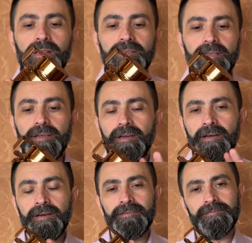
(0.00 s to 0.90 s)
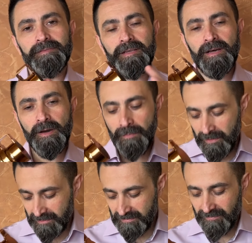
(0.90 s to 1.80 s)
thing uh, uh,
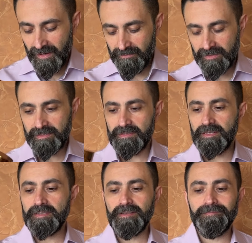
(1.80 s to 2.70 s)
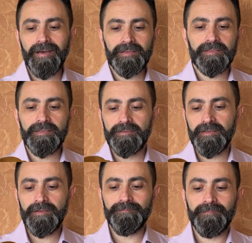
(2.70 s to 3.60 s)
about this fragrance is the fact that
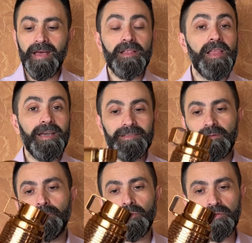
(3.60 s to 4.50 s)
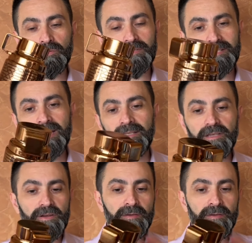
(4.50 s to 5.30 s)
uh, I like the bottle design here.